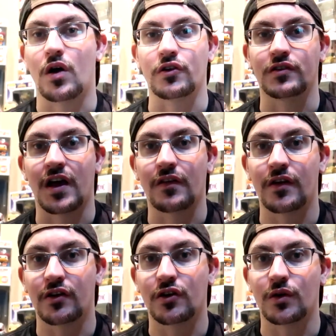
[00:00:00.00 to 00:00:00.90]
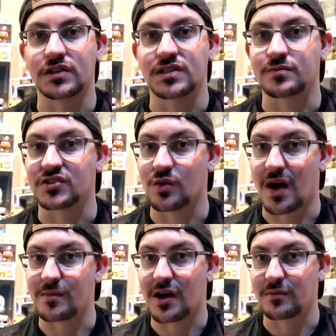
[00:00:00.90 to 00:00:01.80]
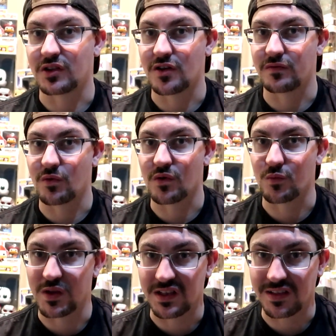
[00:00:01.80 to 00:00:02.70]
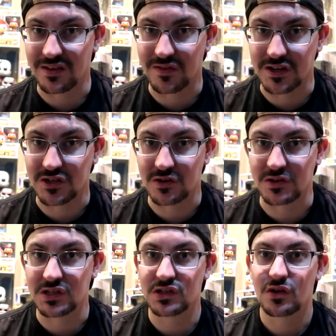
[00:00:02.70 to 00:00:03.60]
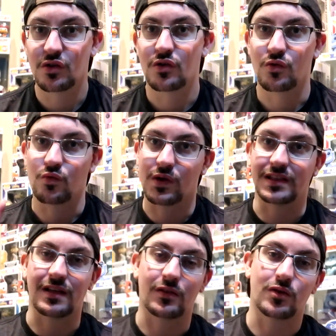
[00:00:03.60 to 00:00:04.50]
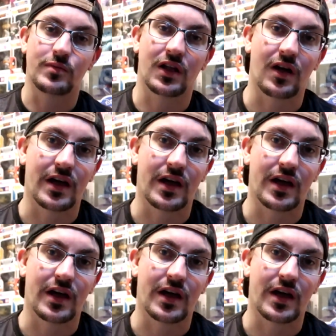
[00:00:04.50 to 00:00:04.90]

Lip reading: while you're down there, go ahead and subscribe down below for weekly adventures. Ring that little bell